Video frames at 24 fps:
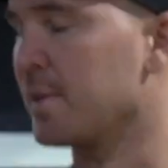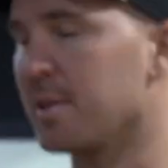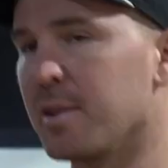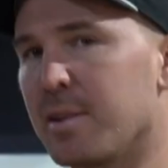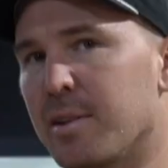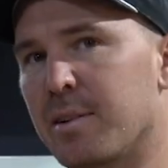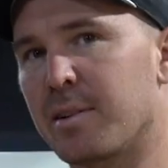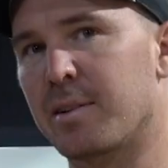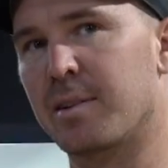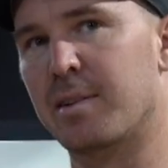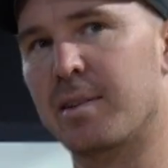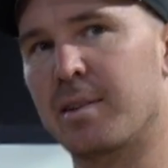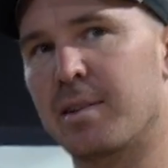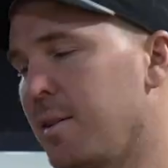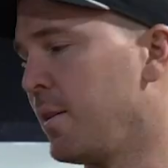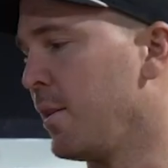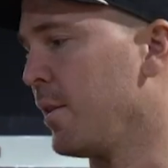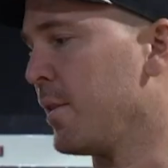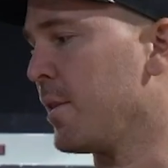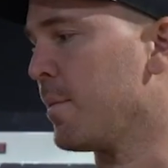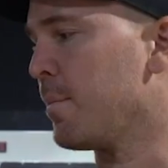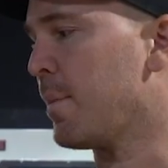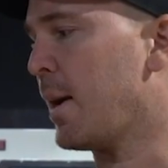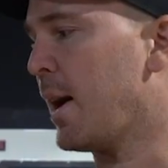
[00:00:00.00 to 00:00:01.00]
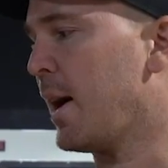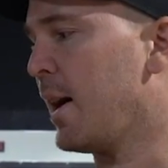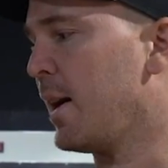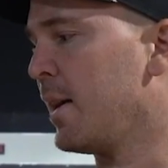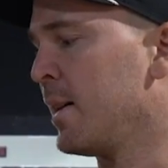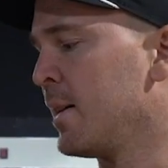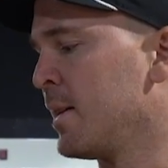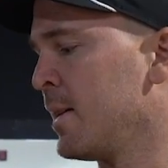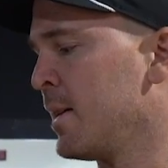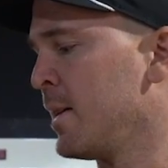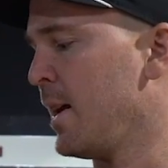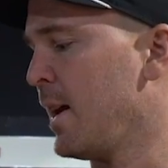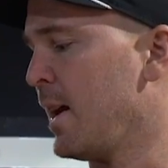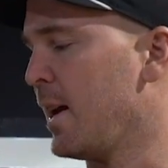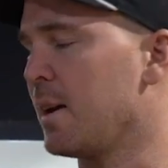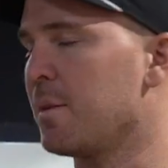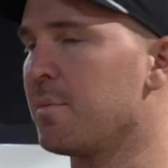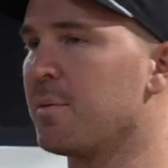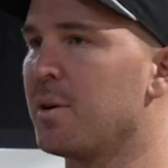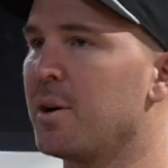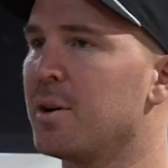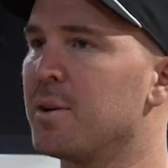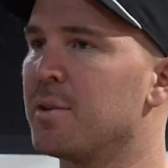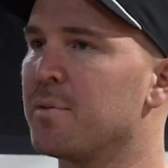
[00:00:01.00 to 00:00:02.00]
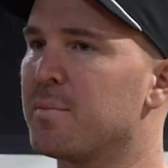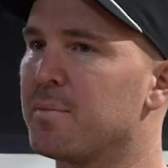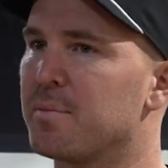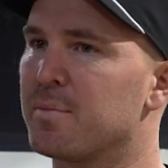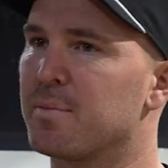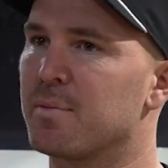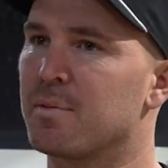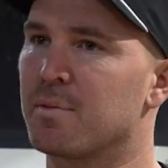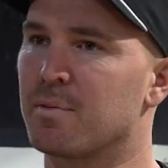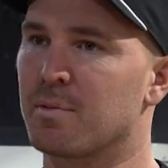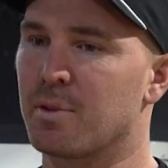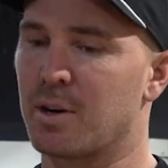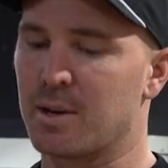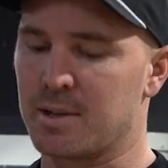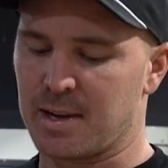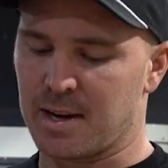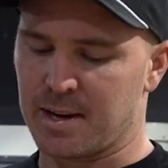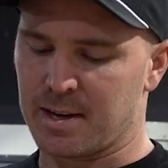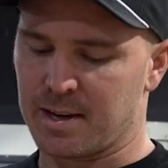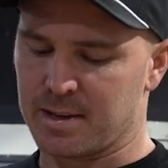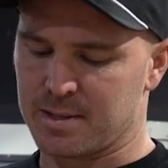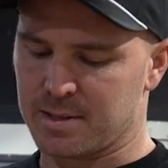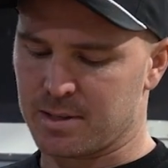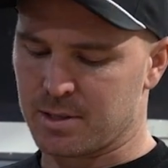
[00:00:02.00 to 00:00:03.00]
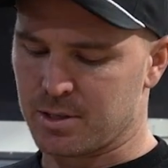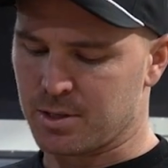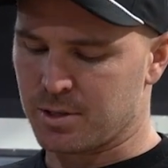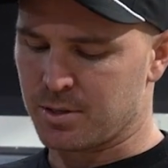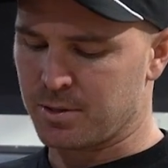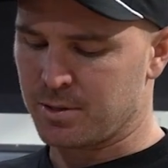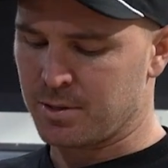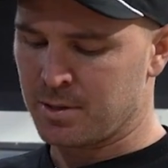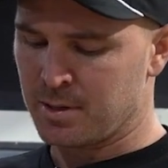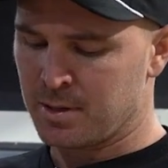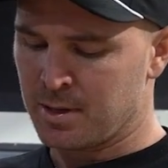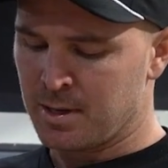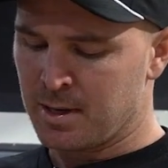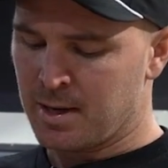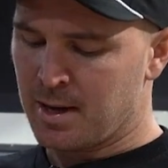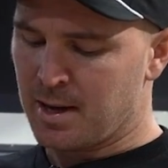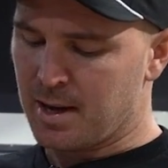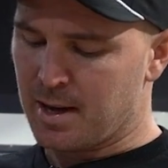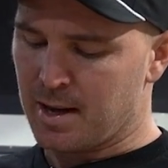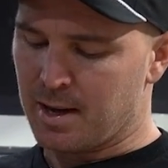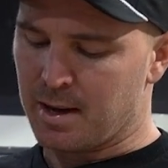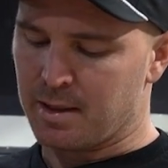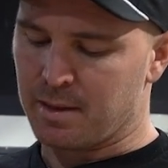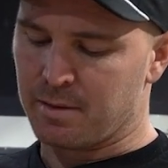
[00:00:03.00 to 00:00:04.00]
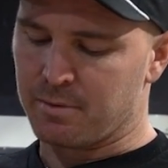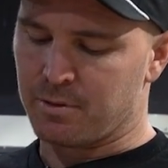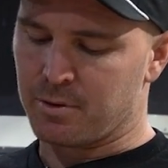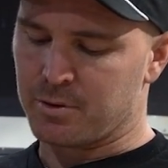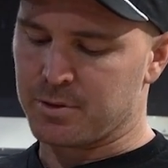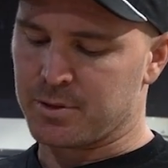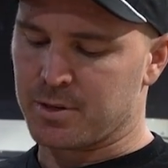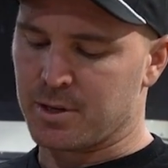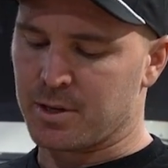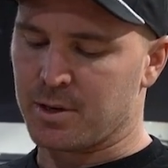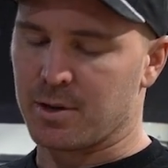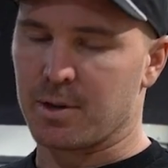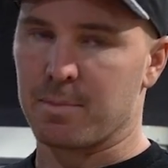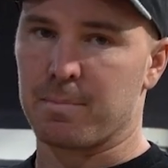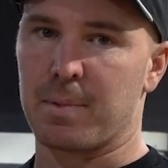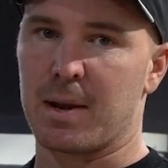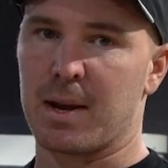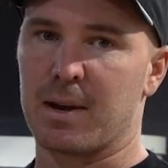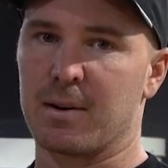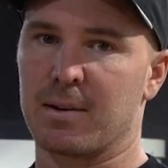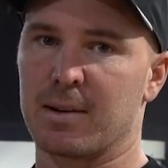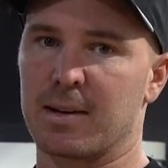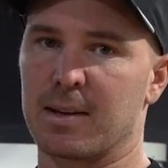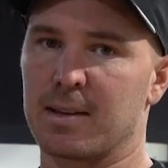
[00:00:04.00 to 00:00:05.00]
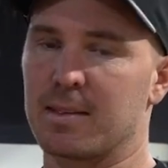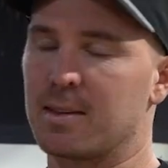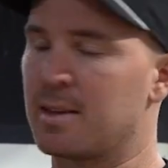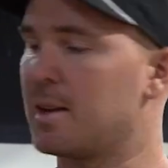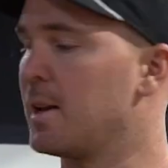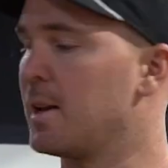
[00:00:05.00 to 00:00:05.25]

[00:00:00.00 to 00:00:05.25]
the bar and it won't rotate as it should. And they've also got a bearing in the